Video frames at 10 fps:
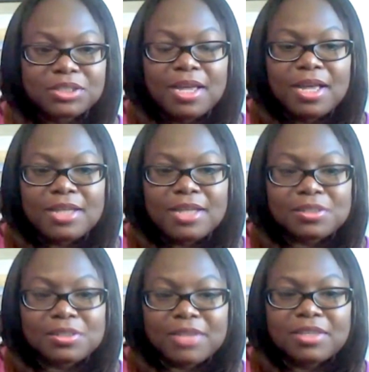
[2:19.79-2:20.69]
And so
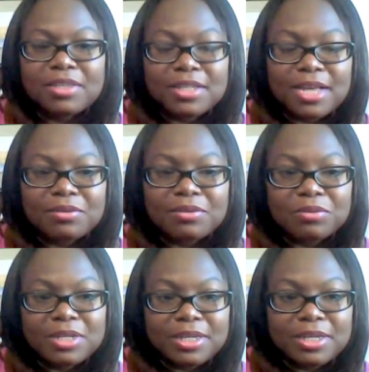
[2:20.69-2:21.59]
I think that
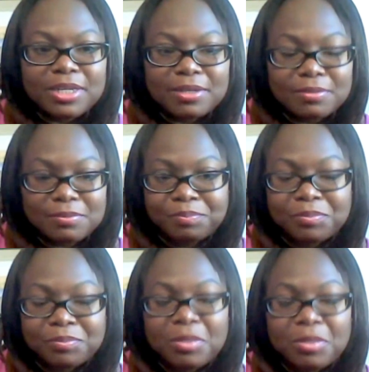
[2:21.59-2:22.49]
really
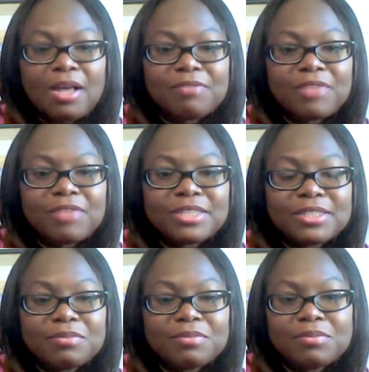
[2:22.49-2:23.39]

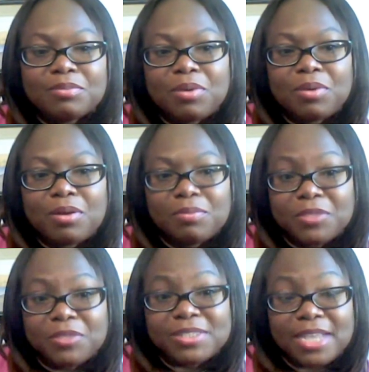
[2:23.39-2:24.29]
affected
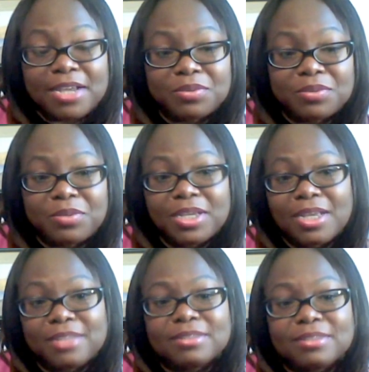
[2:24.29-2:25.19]
the second week
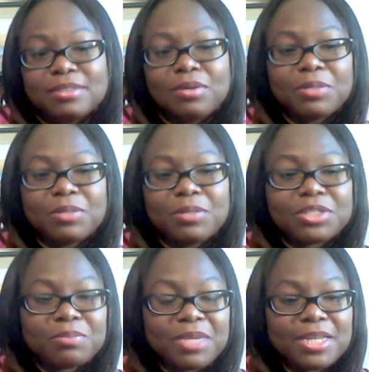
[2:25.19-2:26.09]
and how much
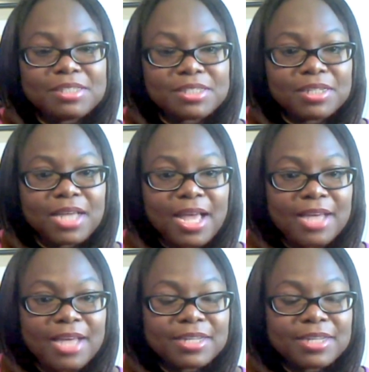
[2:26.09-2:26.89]
pain I still had.